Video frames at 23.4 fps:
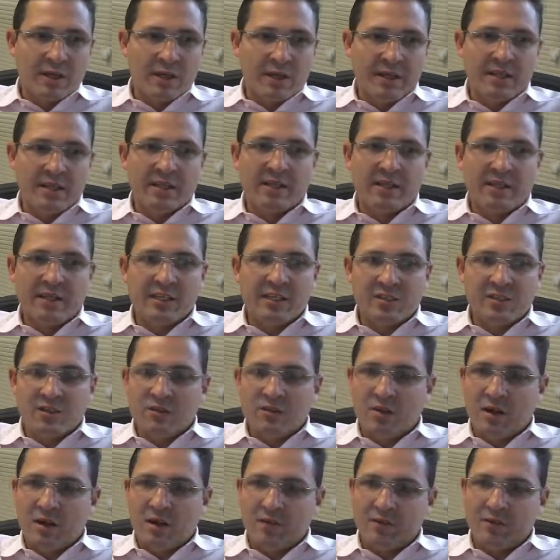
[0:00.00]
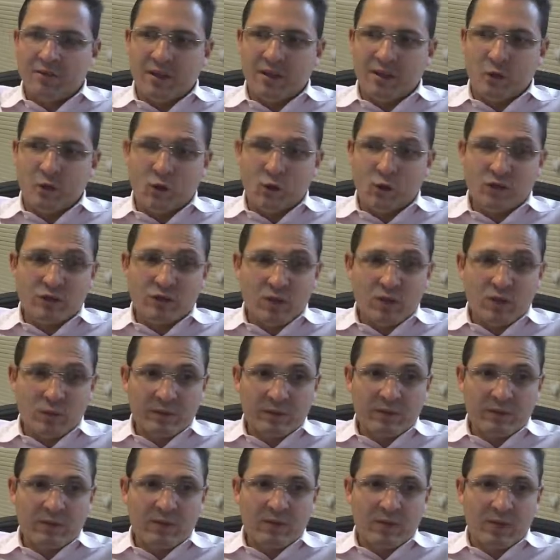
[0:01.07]
a decision has the
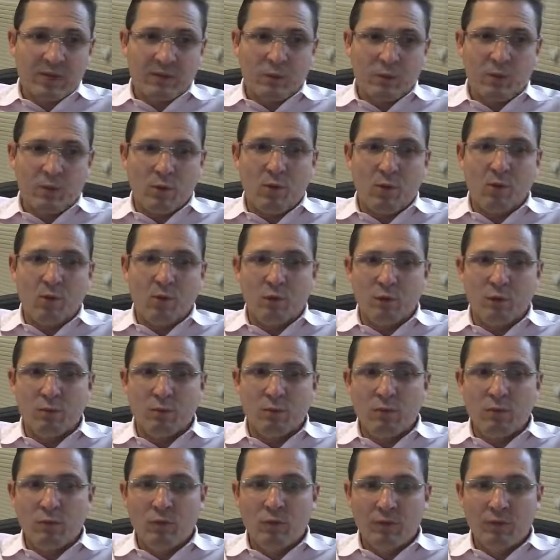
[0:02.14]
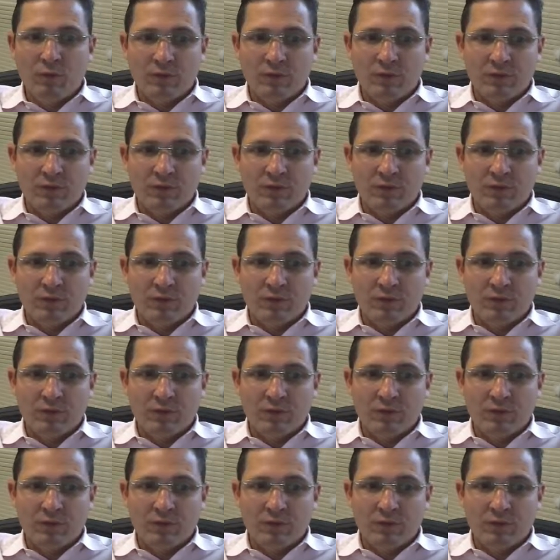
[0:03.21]
consequence and wrong or move